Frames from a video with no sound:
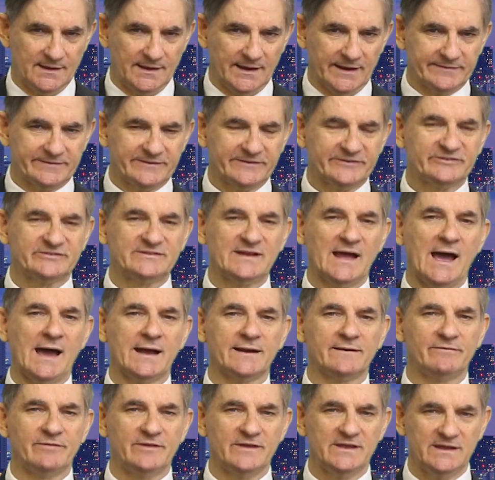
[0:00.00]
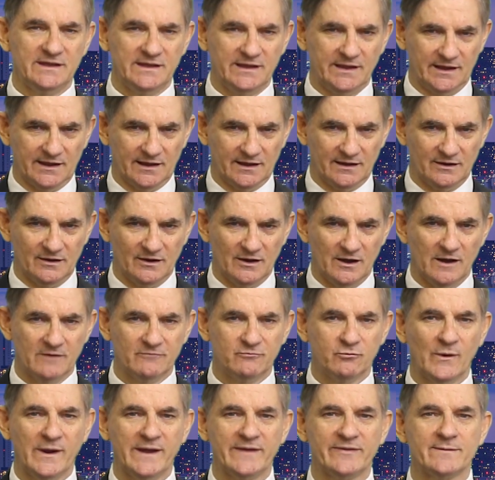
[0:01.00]
at the start of the year
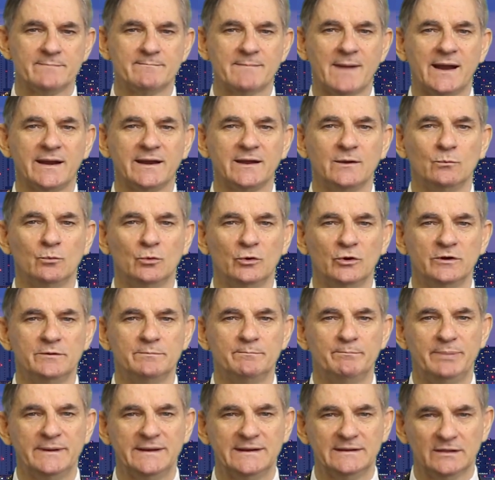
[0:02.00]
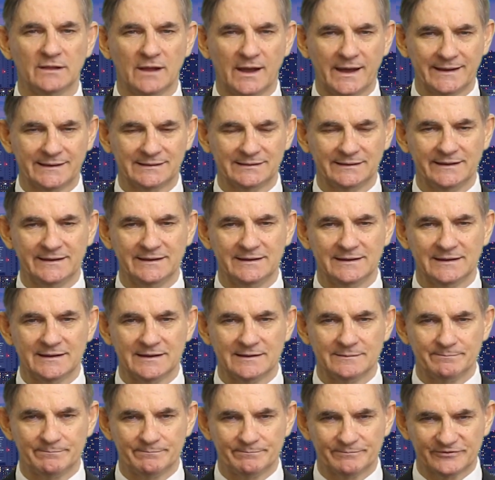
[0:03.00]
of where the money would be likely
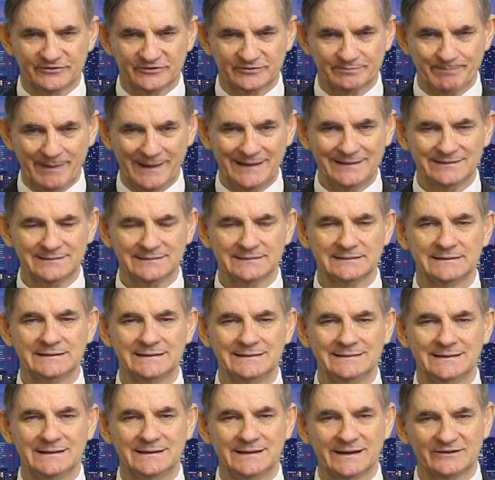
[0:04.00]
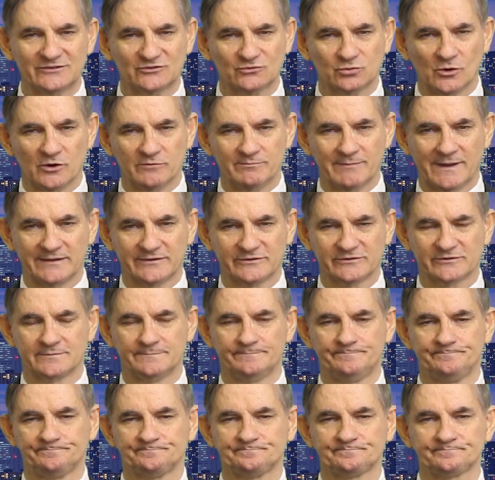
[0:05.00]
spent in the next 12 months.
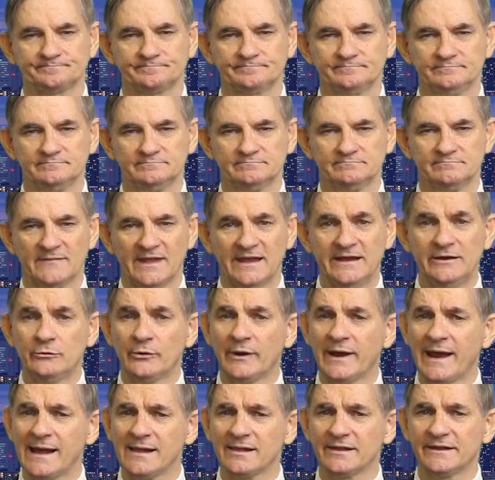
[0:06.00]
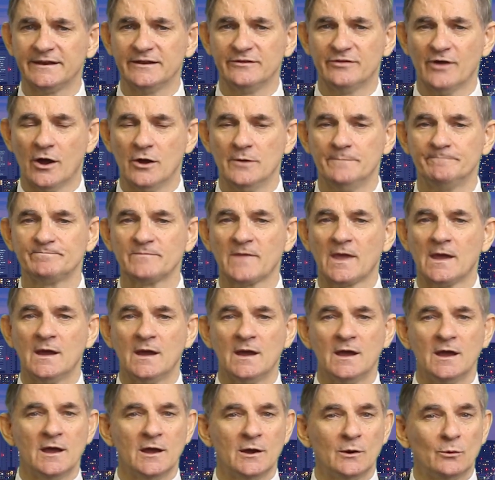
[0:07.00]
In reality, though,
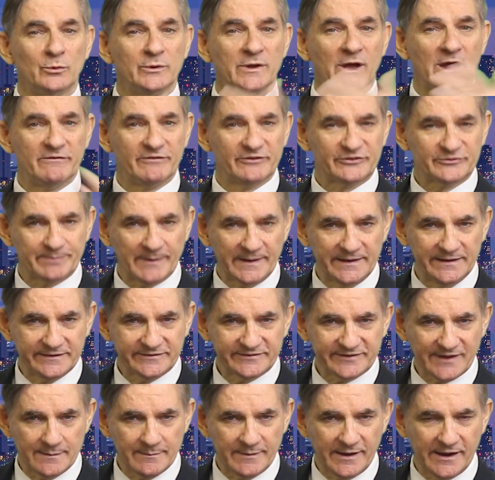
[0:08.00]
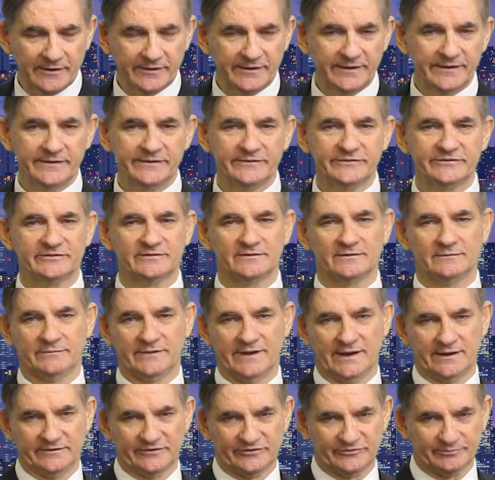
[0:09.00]
we overspend in some areas, we
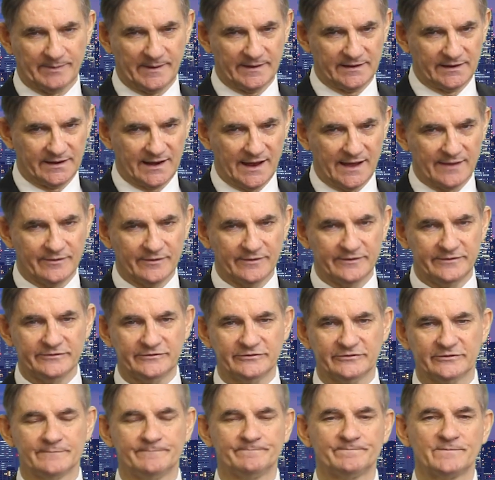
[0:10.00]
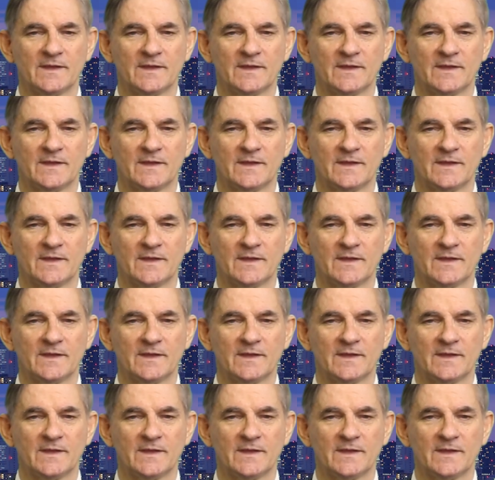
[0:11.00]
underspend in others.